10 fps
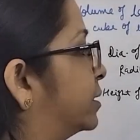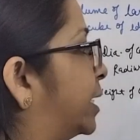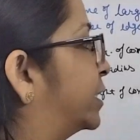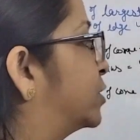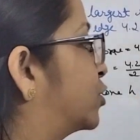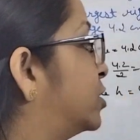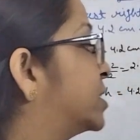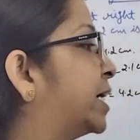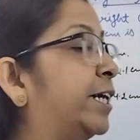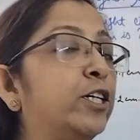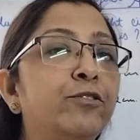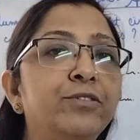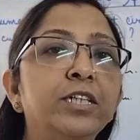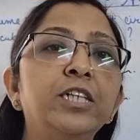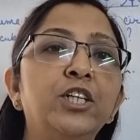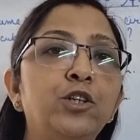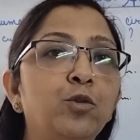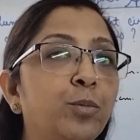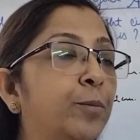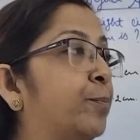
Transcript: that is your side of the cube.